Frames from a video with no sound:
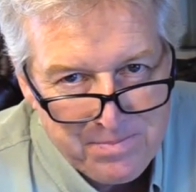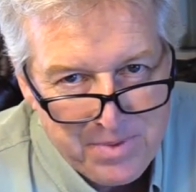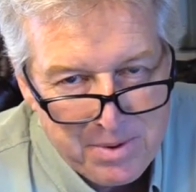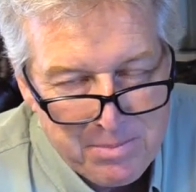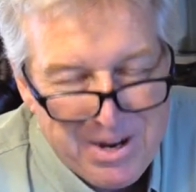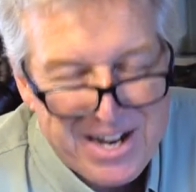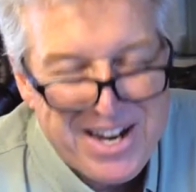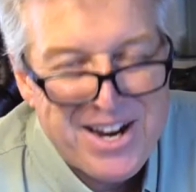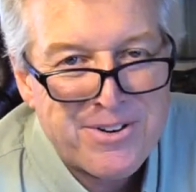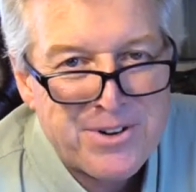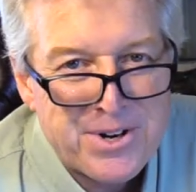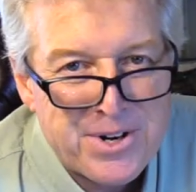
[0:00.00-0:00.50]

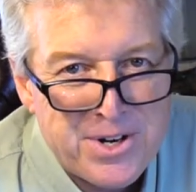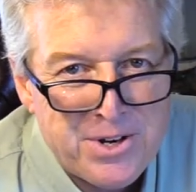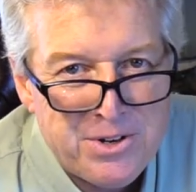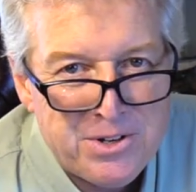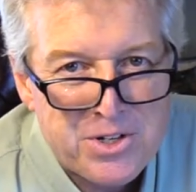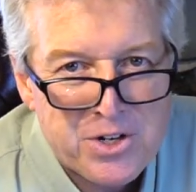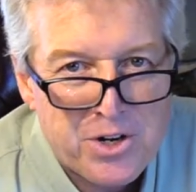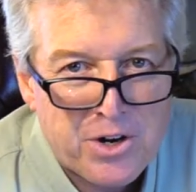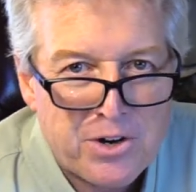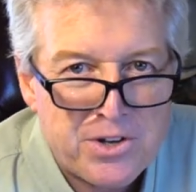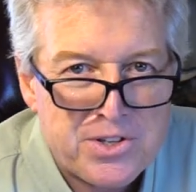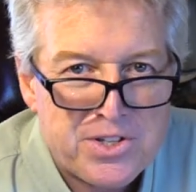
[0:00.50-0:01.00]
But here in New
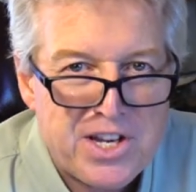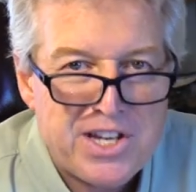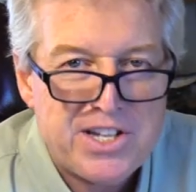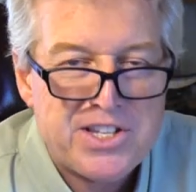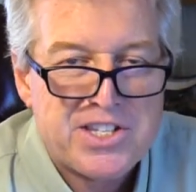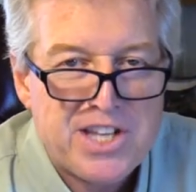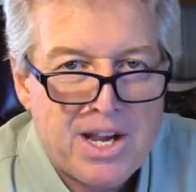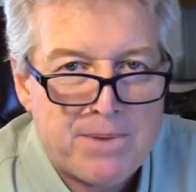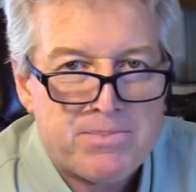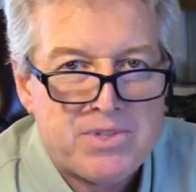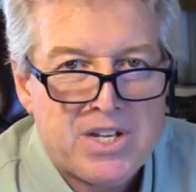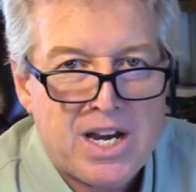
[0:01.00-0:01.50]
Jersey,
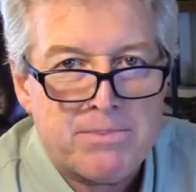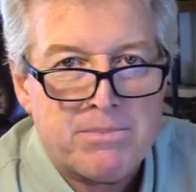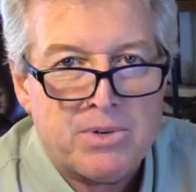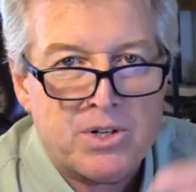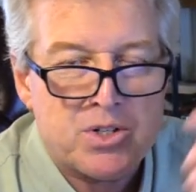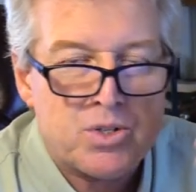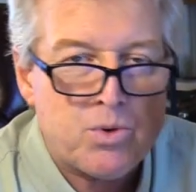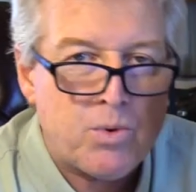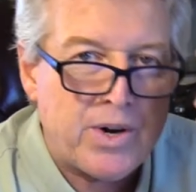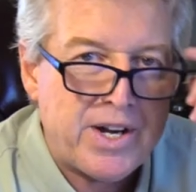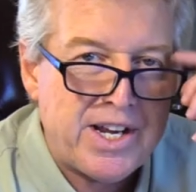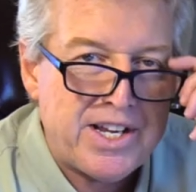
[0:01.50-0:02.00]
September
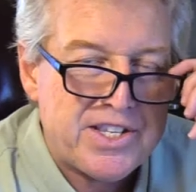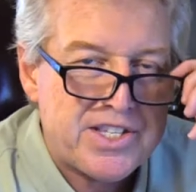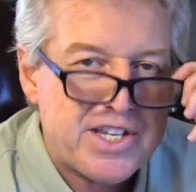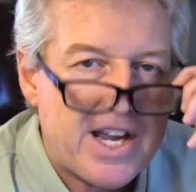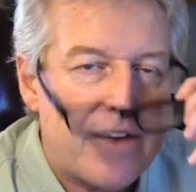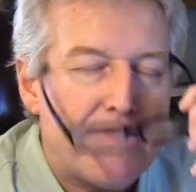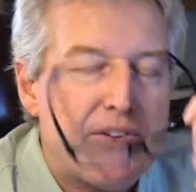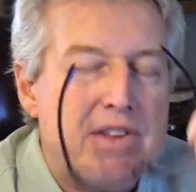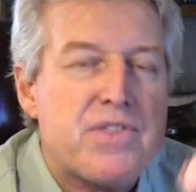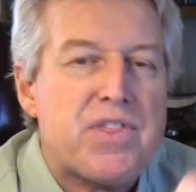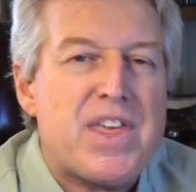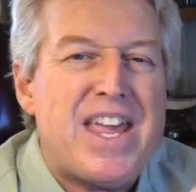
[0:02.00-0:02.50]

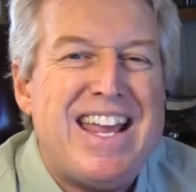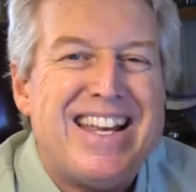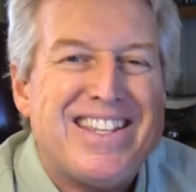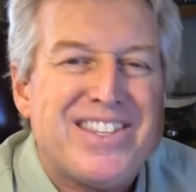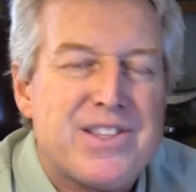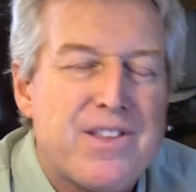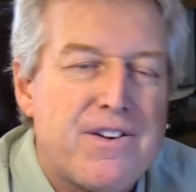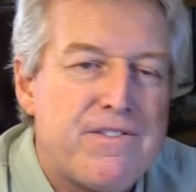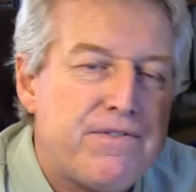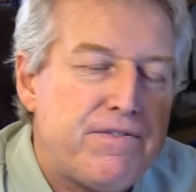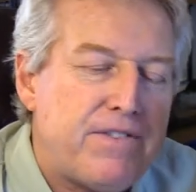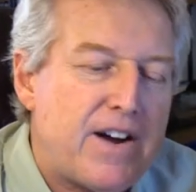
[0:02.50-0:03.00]
27th
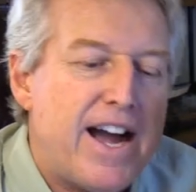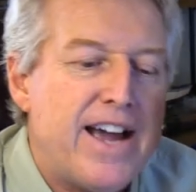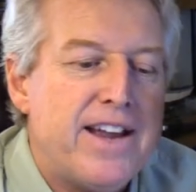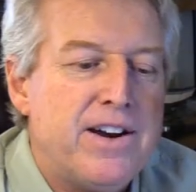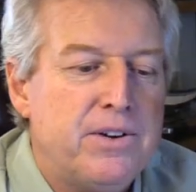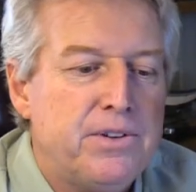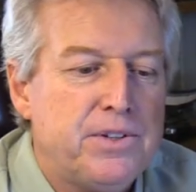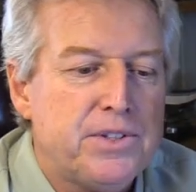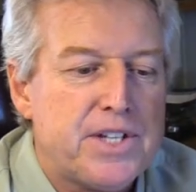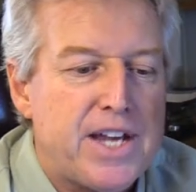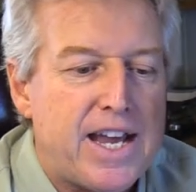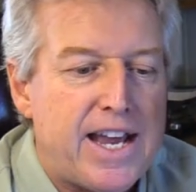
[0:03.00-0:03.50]
is the
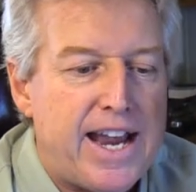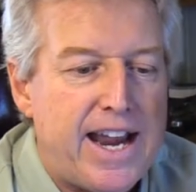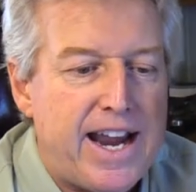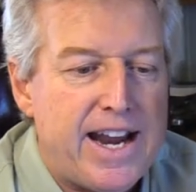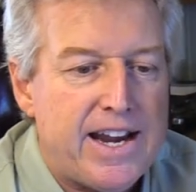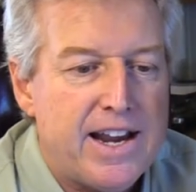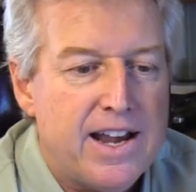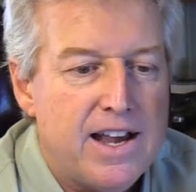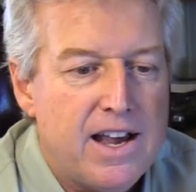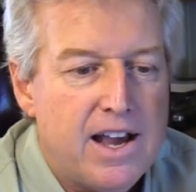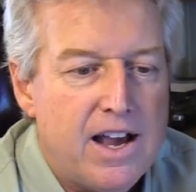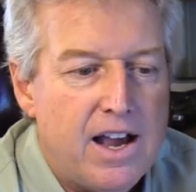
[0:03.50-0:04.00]
final
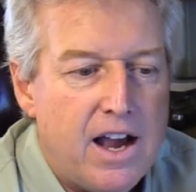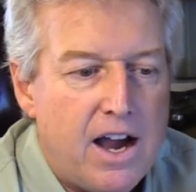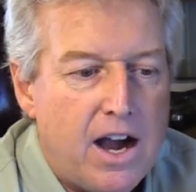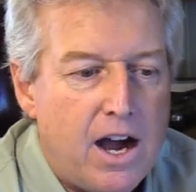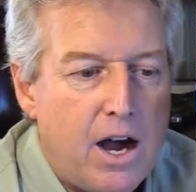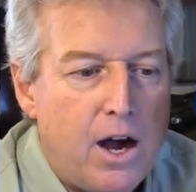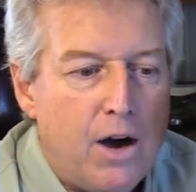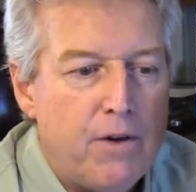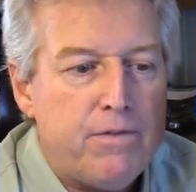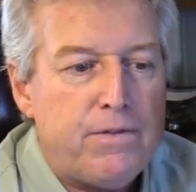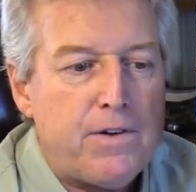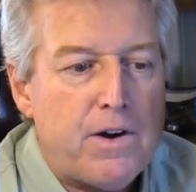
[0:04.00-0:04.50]
day
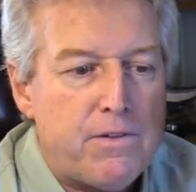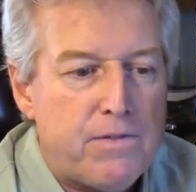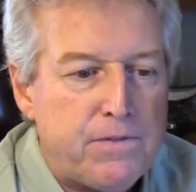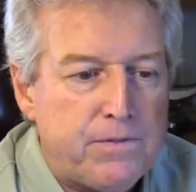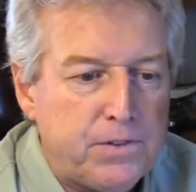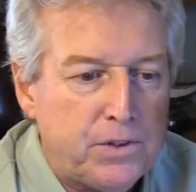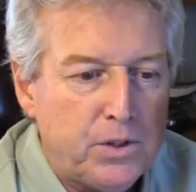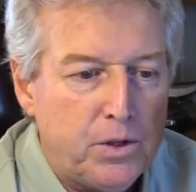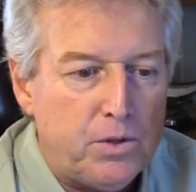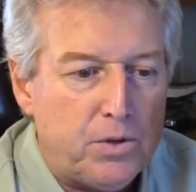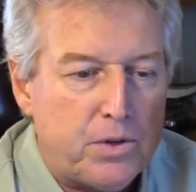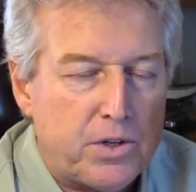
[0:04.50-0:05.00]
of
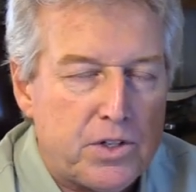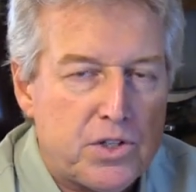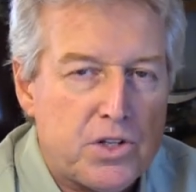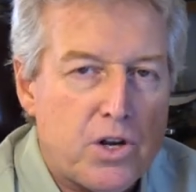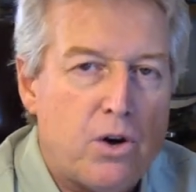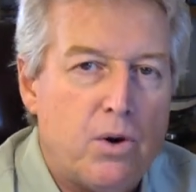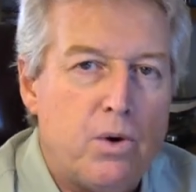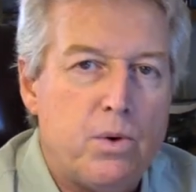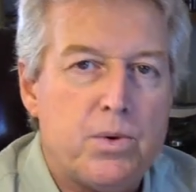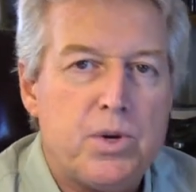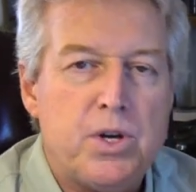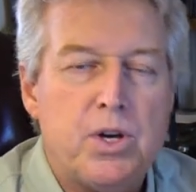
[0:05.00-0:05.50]
fluke.
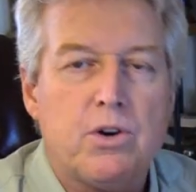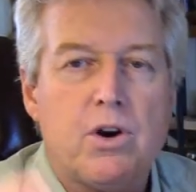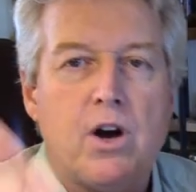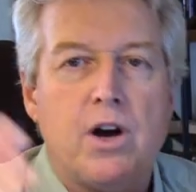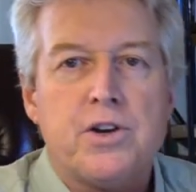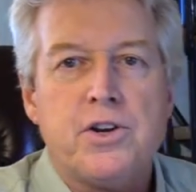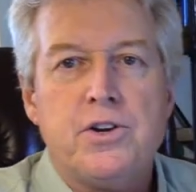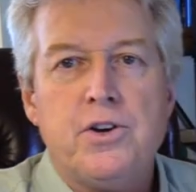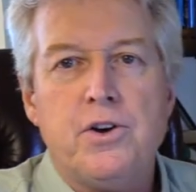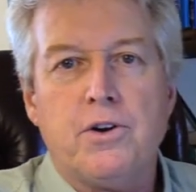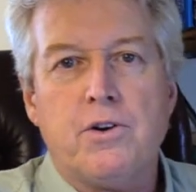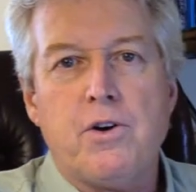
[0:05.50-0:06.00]
So you're
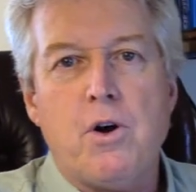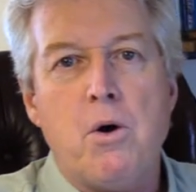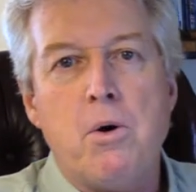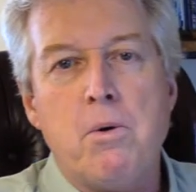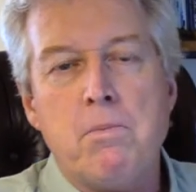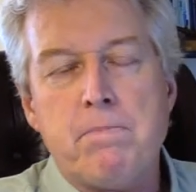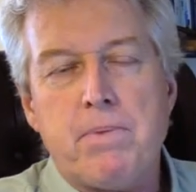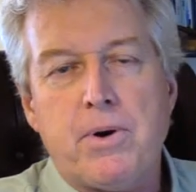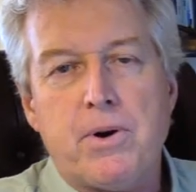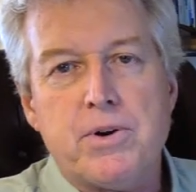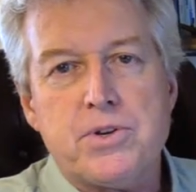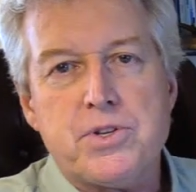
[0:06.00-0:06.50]
on your
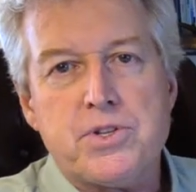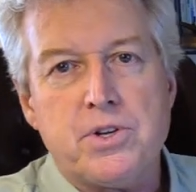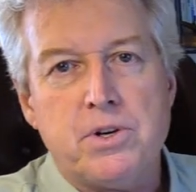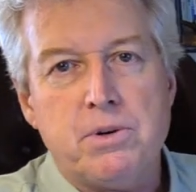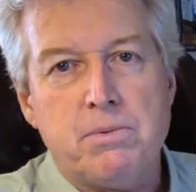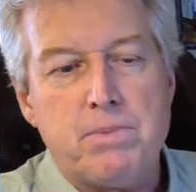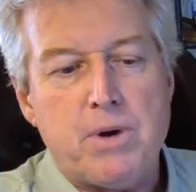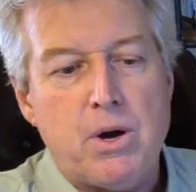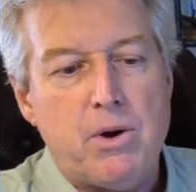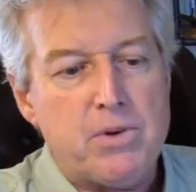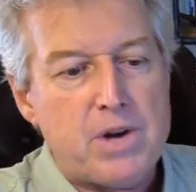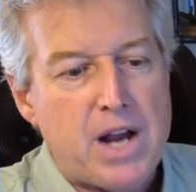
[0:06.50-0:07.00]
own personal
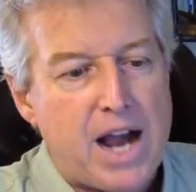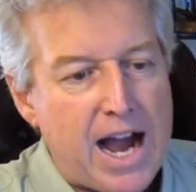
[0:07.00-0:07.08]
boat.